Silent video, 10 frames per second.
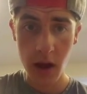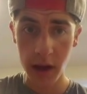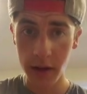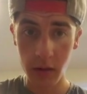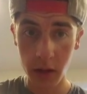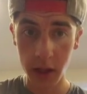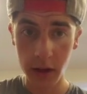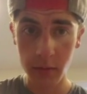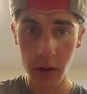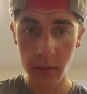I didn't want to
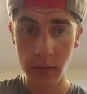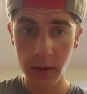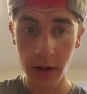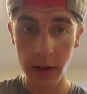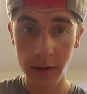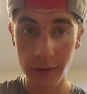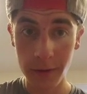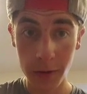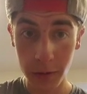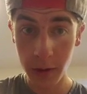come home and
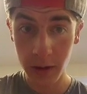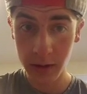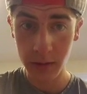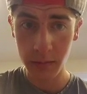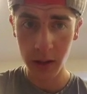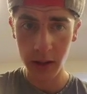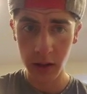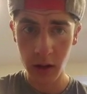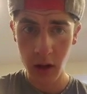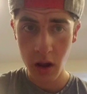do this, but